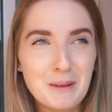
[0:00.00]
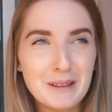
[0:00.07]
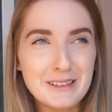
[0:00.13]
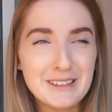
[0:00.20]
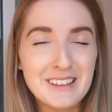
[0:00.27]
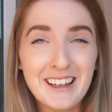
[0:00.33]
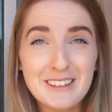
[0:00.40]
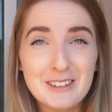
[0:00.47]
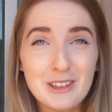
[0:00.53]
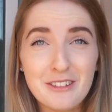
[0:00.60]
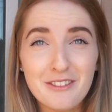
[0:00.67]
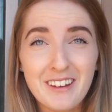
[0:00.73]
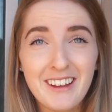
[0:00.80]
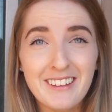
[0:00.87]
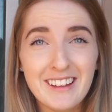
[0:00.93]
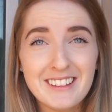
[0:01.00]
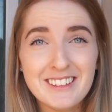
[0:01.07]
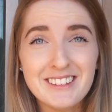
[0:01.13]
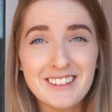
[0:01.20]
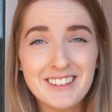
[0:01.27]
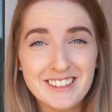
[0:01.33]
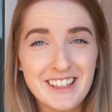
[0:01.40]
But yeah, so far
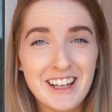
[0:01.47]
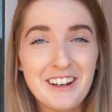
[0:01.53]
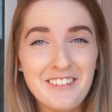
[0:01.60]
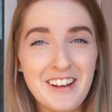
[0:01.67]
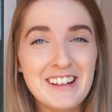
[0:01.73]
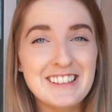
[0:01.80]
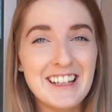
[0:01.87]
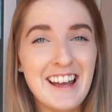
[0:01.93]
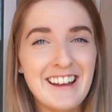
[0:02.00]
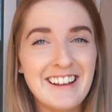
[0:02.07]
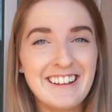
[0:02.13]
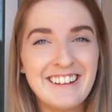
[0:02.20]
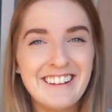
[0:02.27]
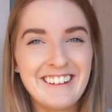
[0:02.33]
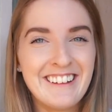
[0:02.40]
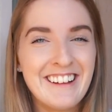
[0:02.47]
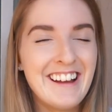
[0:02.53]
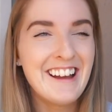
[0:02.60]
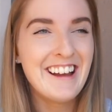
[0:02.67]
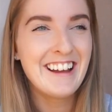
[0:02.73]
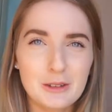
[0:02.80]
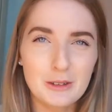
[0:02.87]
that's the start of our day.
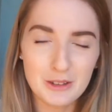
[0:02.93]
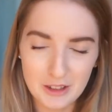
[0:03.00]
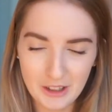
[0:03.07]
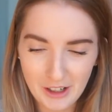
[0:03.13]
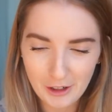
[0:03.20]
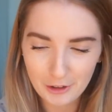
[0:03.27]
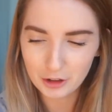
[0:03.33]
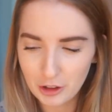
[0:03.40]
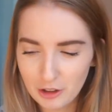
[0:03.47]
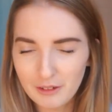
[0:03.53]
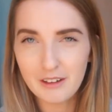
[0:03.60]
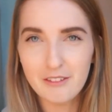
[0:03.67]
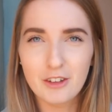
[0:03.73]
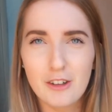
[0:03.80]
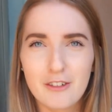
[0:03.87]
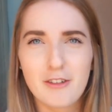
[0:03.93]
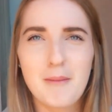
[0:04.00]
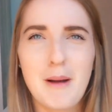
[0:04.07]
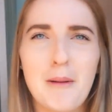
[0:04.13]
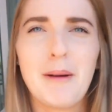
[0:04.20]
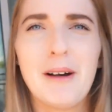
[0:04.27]
Also, I'll show you our view from our